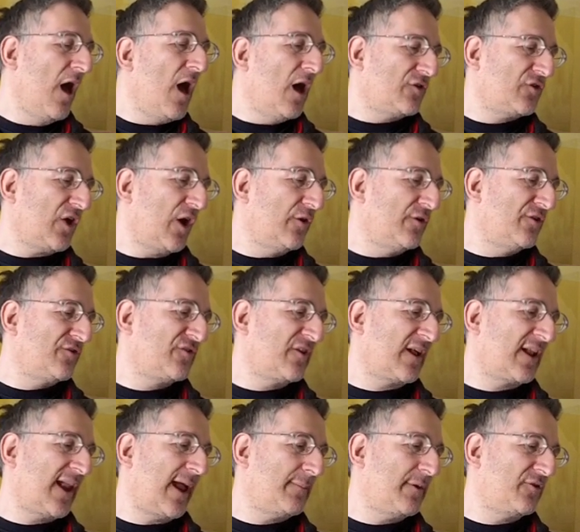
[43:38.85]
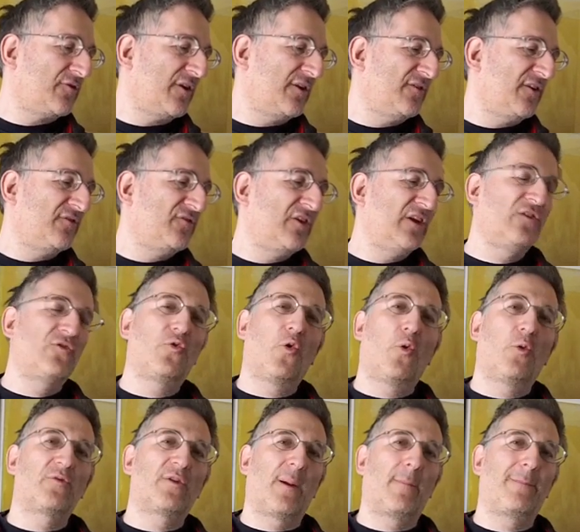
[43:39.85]
a tone as declamatory as if she
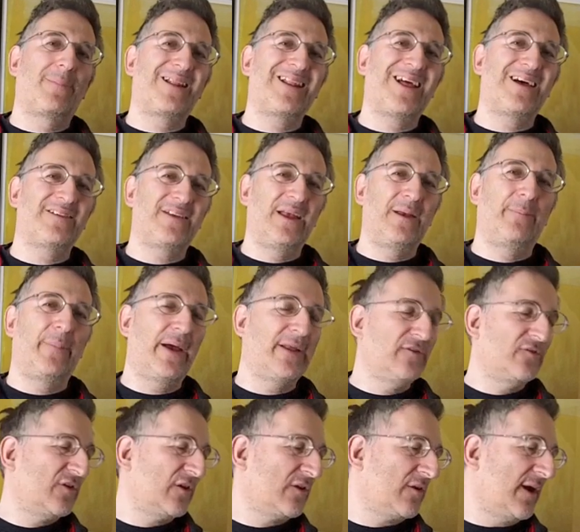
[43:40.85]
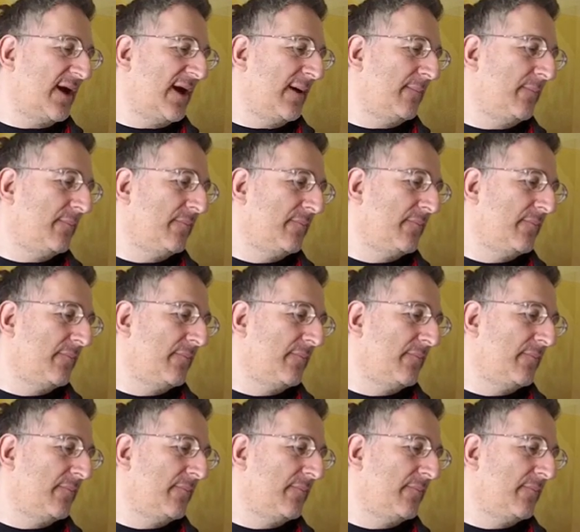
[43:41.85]
dawned a bloody pentagram,